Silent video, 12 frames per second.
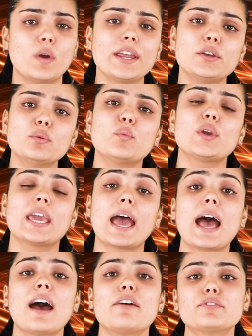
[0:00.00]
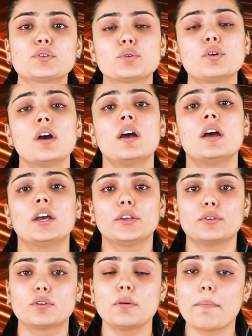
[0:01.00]
Why do we have to,
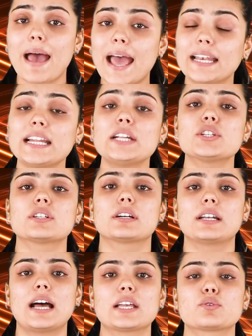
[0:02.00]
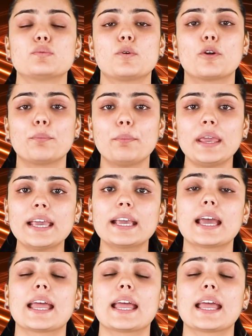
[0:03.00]
manage a classroom or make